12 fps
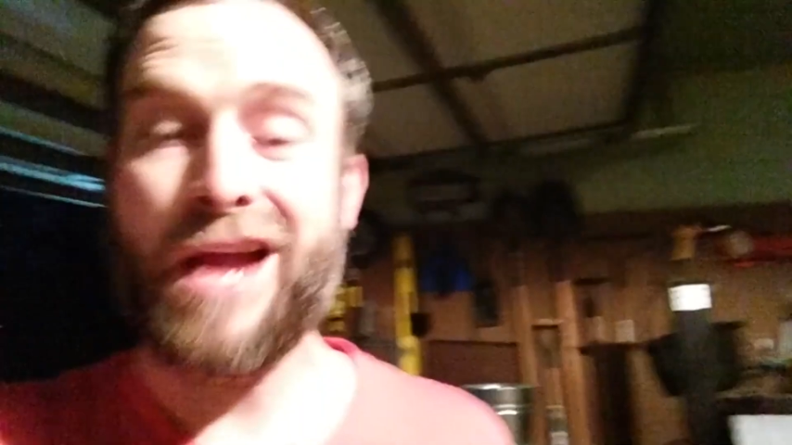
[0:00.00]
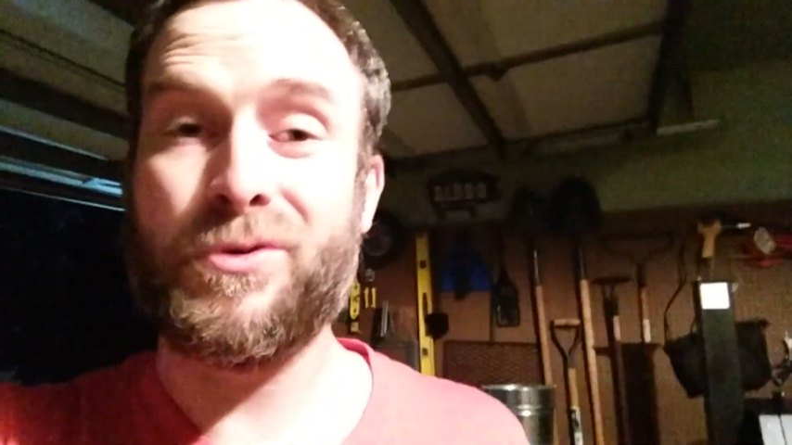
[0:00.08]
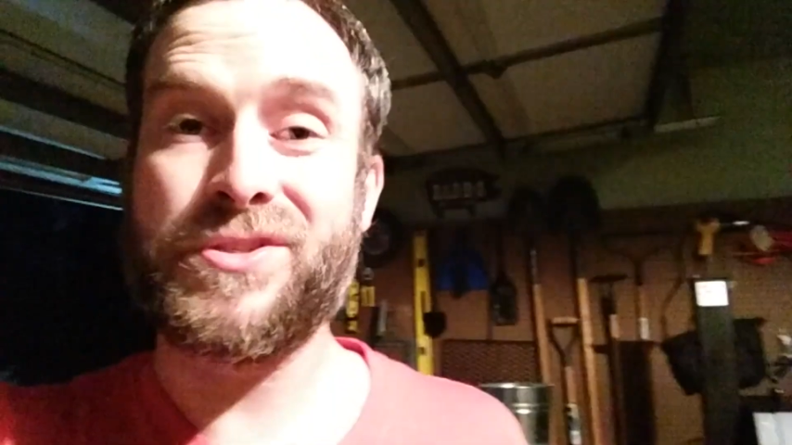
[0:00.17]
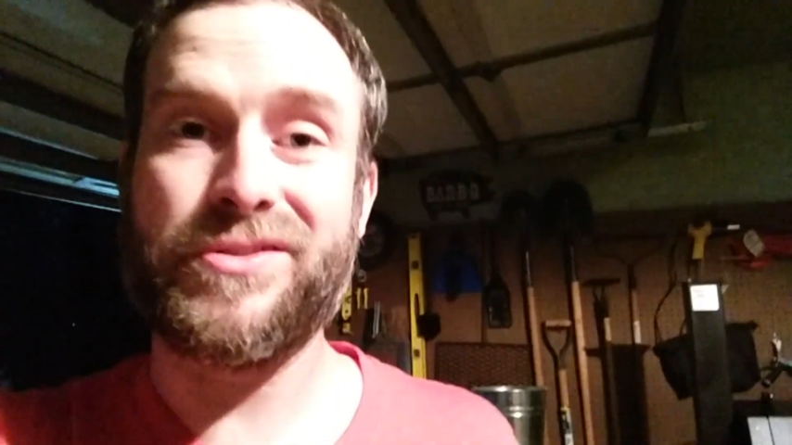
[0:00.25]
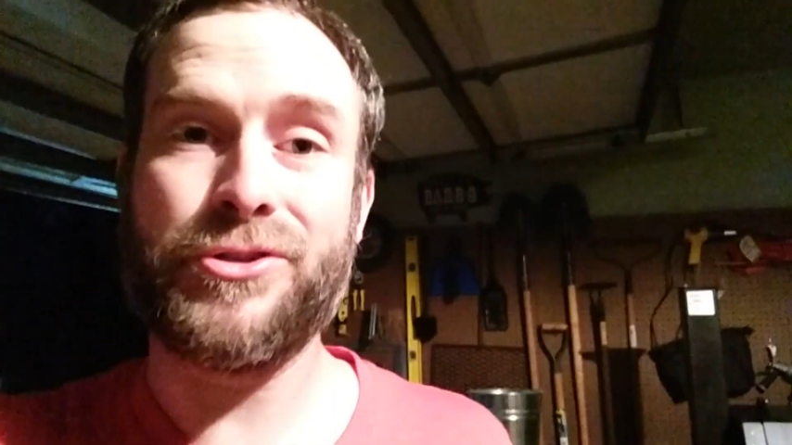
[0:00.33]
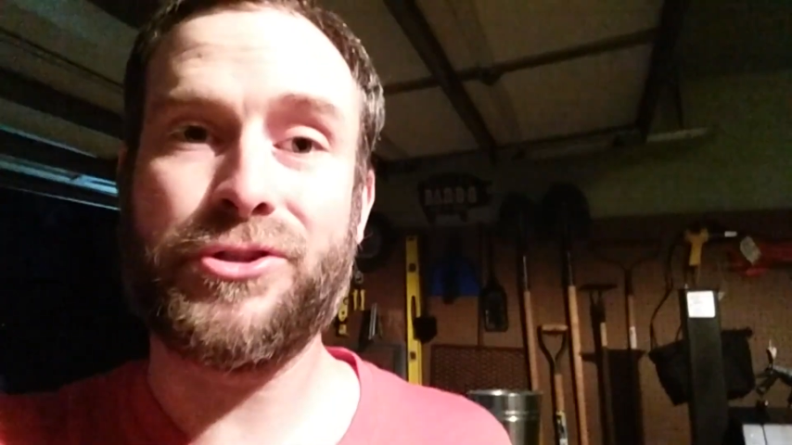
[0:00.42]
I
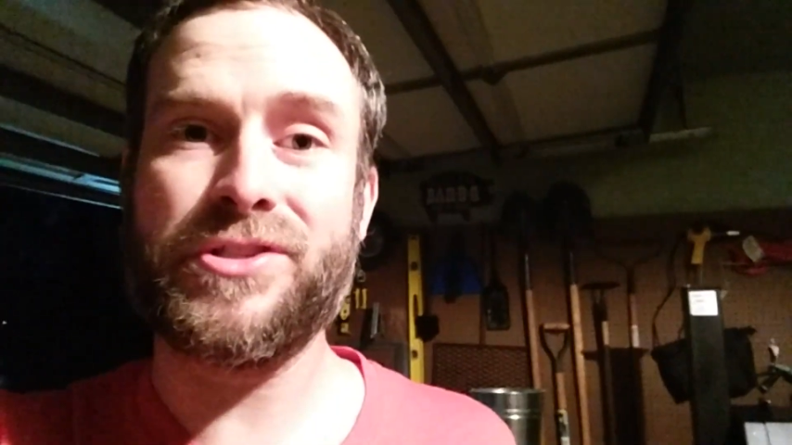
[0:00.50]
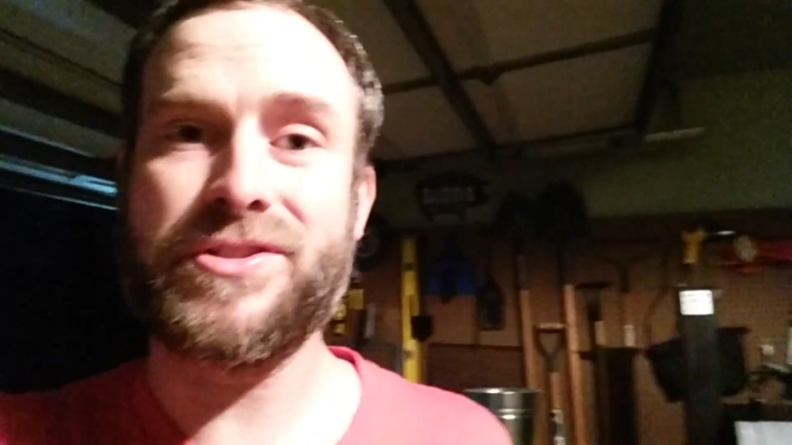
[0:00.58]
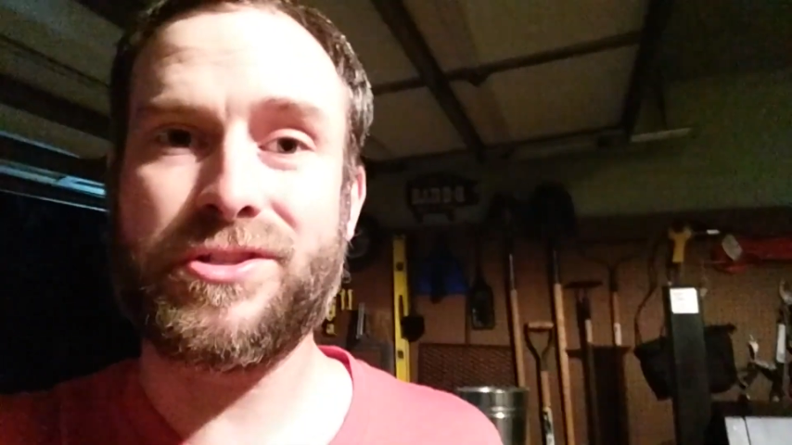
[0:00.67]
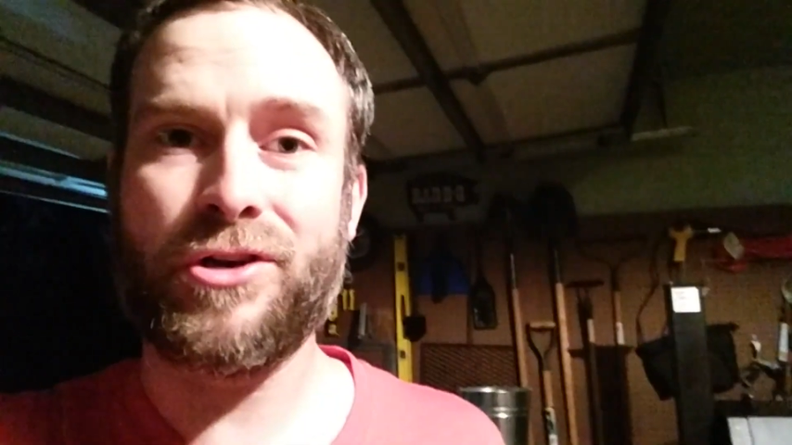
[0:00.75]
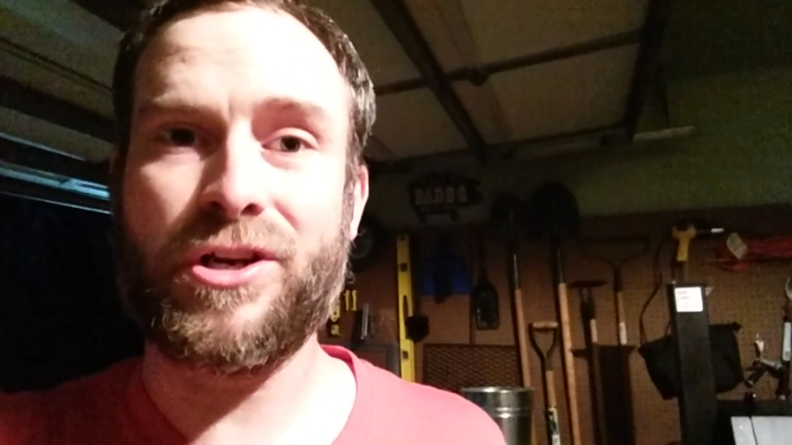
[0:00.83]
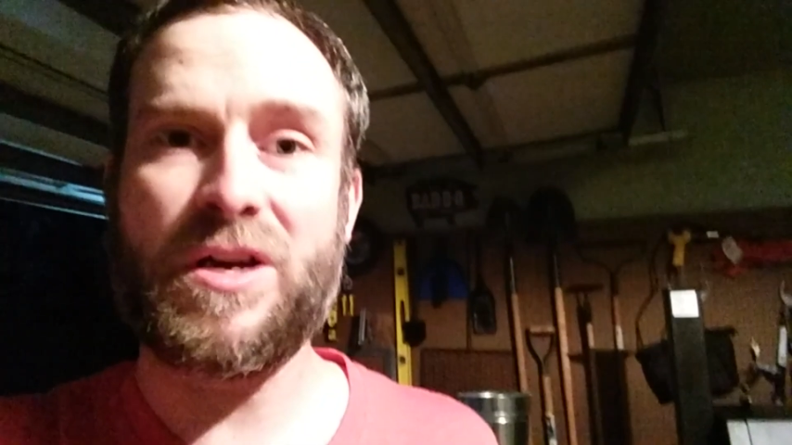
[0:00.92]
was a little
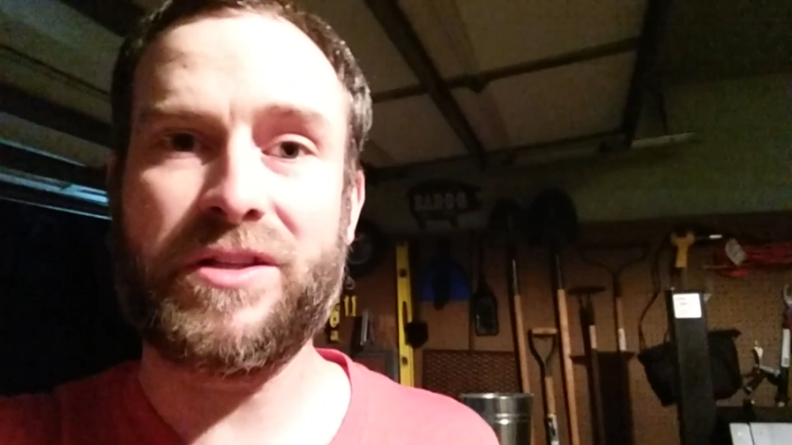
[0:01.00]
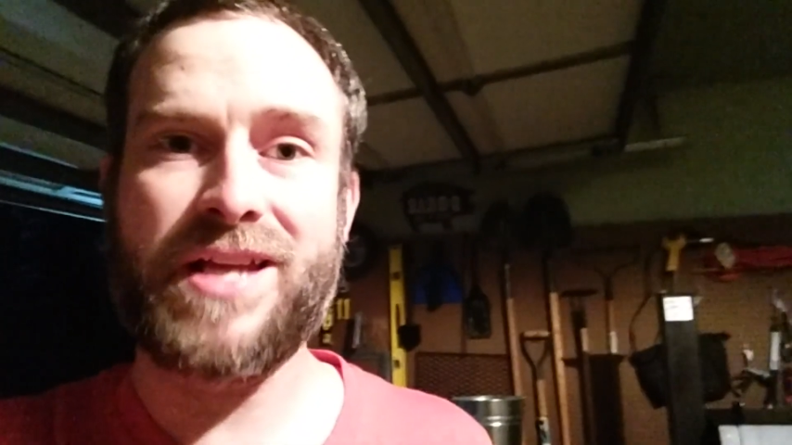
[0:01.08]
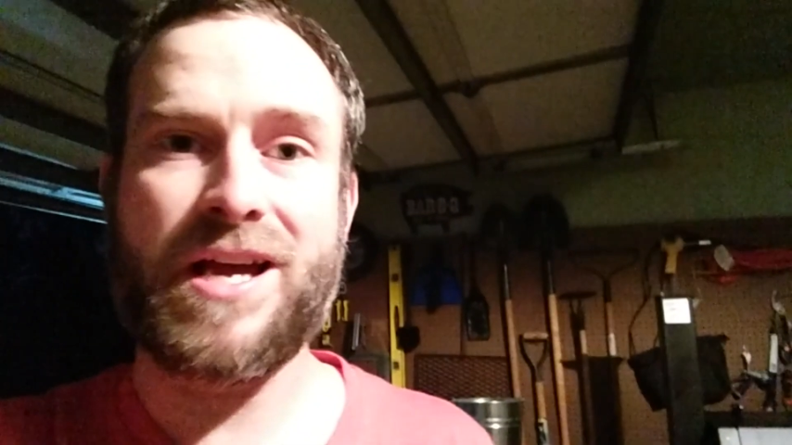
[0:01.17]
concerned about